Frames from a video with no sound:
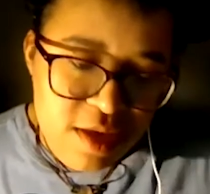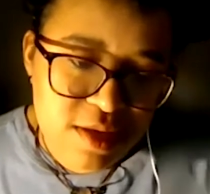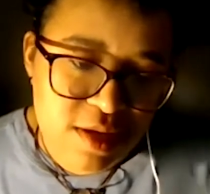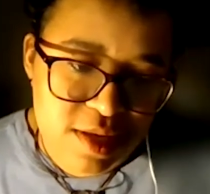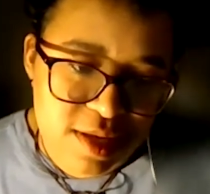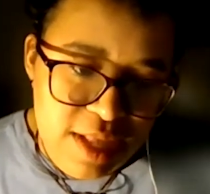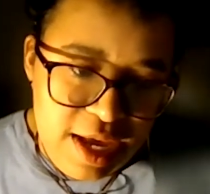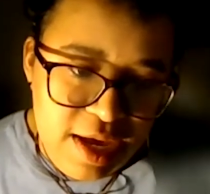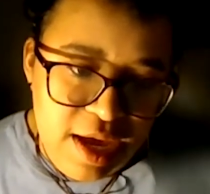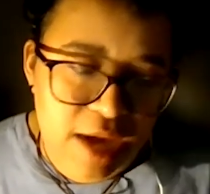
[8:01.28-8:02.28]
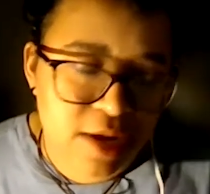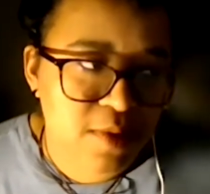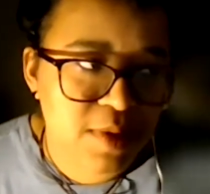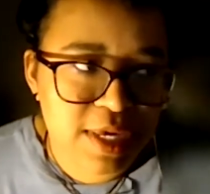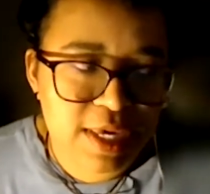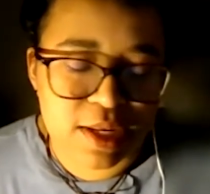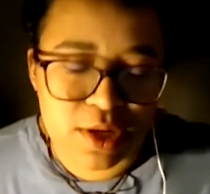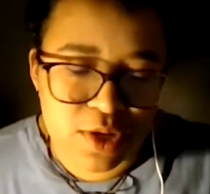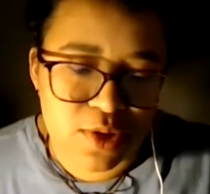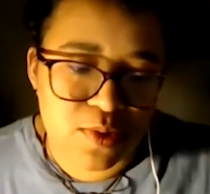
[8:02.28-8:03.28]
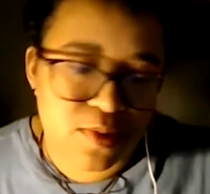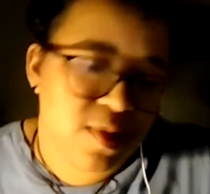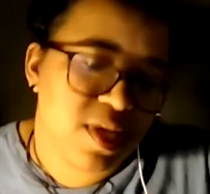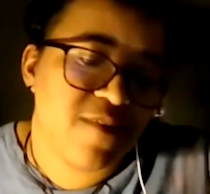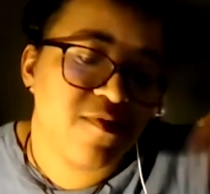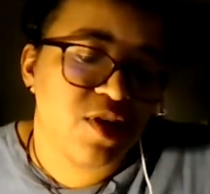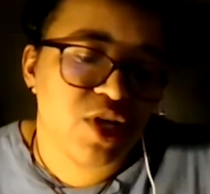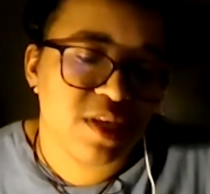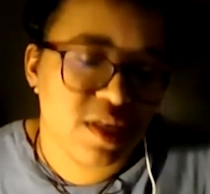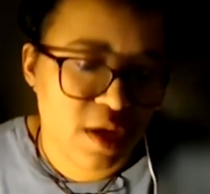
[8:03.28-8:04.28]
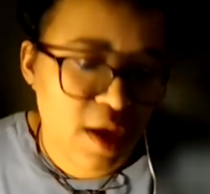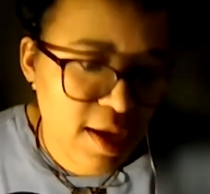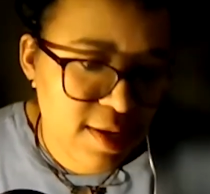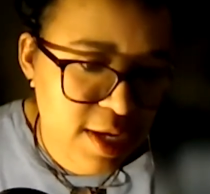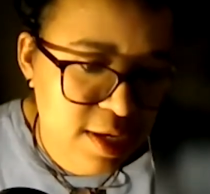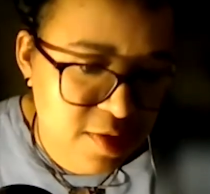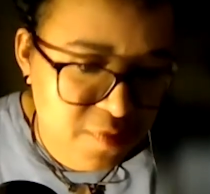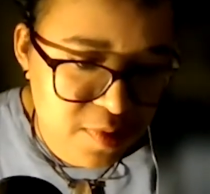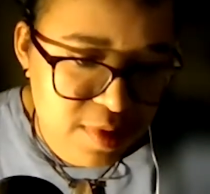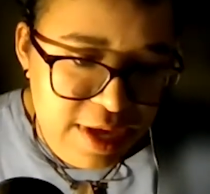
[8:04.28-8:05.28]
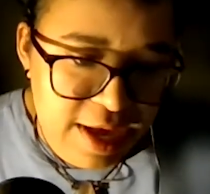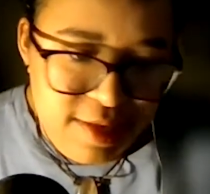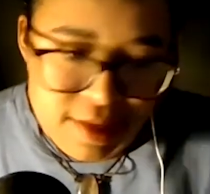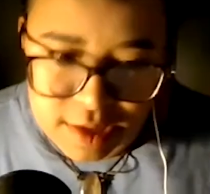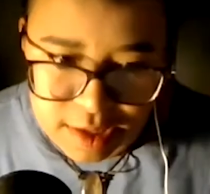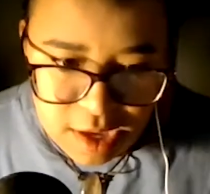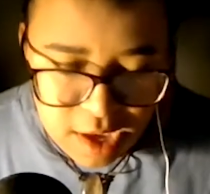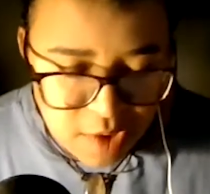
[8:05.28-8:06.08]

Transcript: So it's just like, I know what he can do, even just in the context of Wu Assassins, because